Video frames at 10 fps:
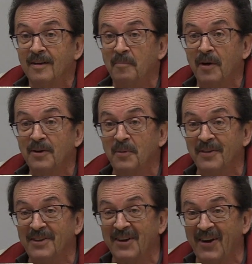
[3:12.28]
compared to
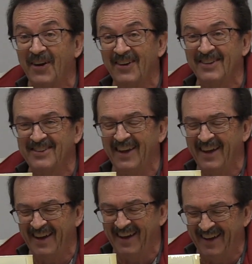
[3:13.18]
what the girls
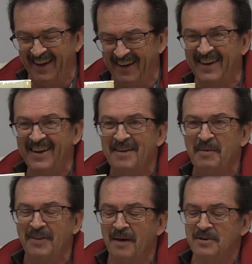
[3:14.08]
had.
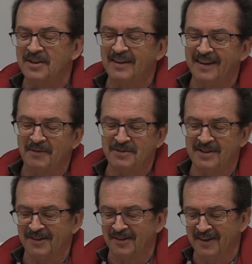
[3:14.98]
But that was
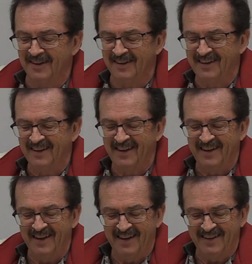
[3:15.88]
the year, right?
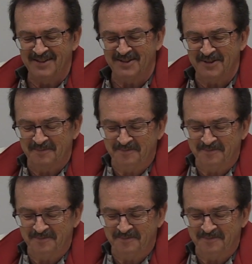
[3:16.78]
So,